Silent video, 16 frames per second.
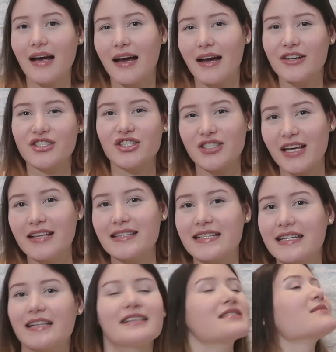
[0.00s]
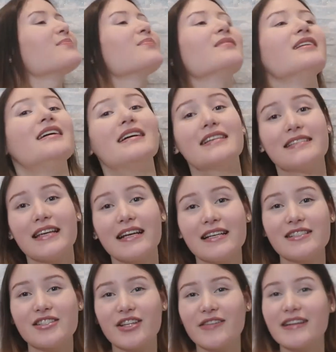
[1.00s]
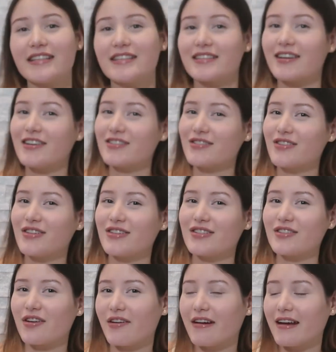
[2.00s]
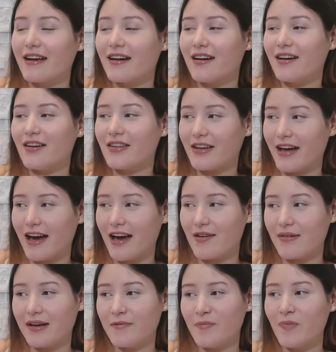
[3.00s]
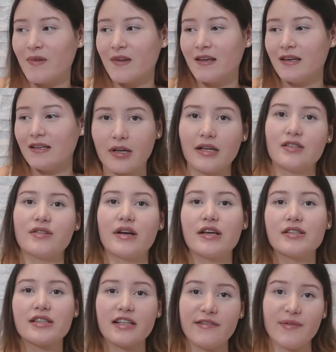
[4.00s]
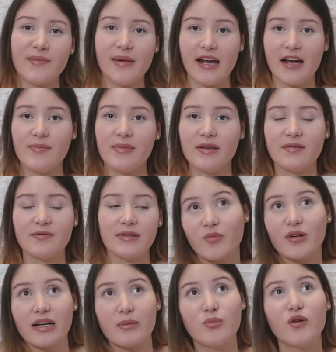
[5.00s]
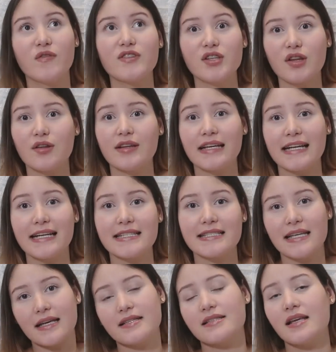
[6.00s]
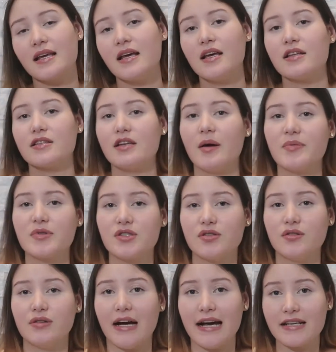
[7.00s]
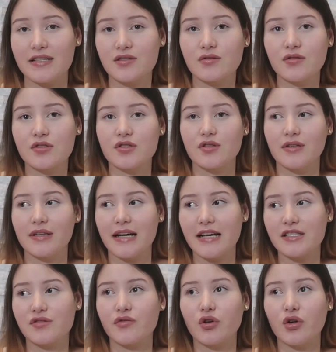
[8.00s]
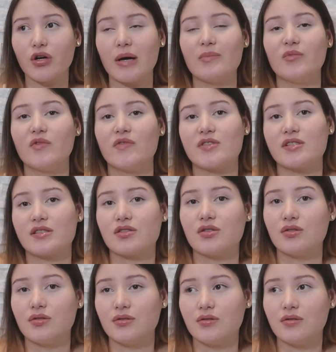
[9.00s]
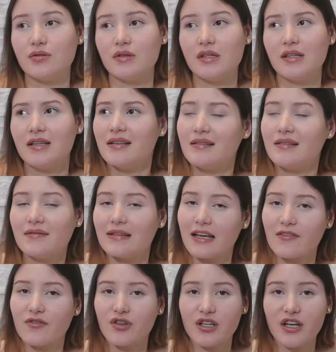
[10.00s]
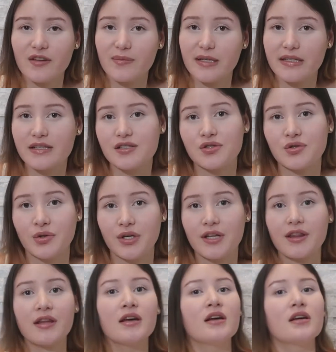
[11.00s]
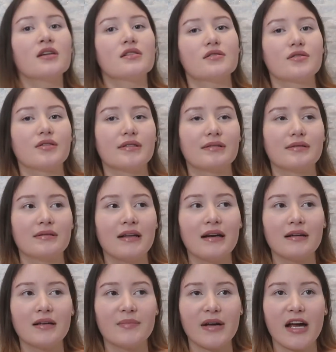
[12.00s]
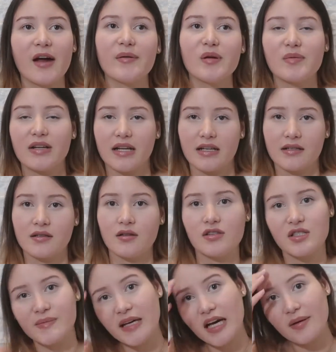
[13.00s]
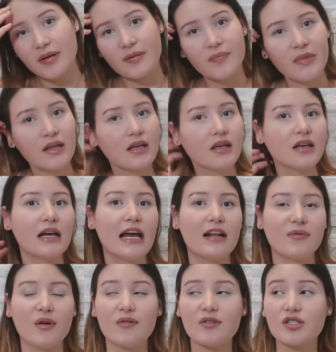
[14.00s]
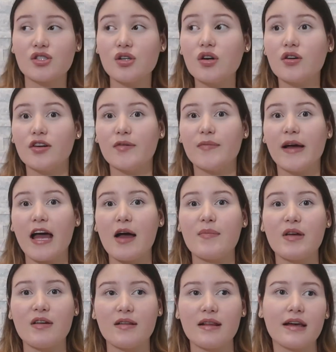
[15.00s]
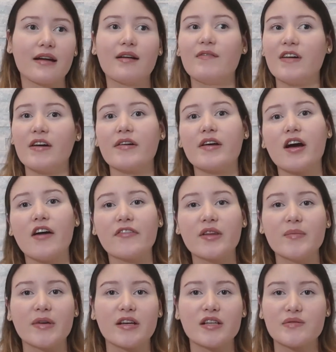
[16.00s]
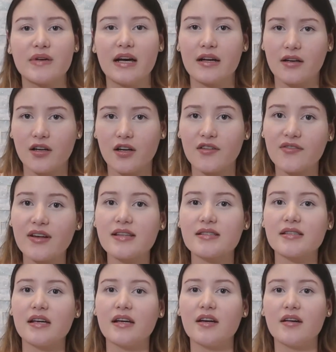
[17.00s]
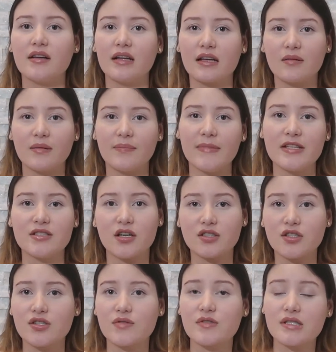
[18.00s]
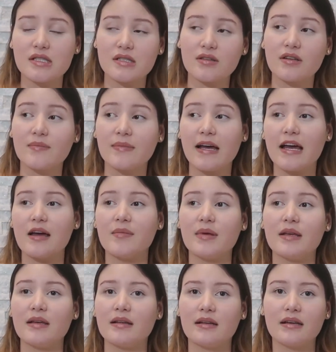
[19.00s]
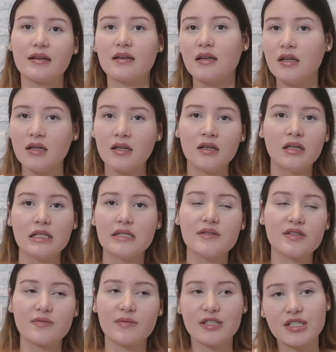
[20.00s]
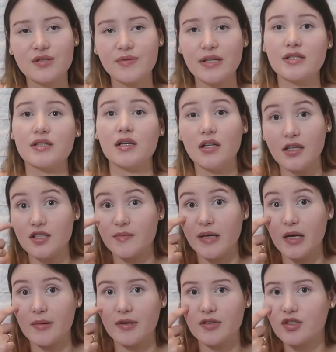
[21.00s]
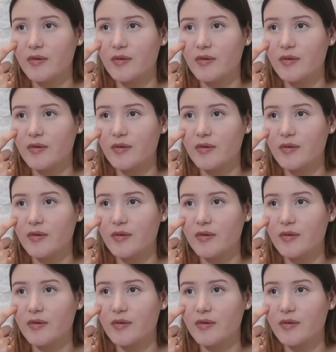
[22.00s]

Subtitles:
I understand, I guess. Second story, it's also a story on the highway. Okay, so I used to live in Miami from when I moved to the United States up to high school. So in high school, I moved to like 40 minutes north. So not in Miami, but like close to Miami. And we would still go to Miami like very often because we had all our friends there, and like my doctor was still in Miami, and like we just went a lot to Miami.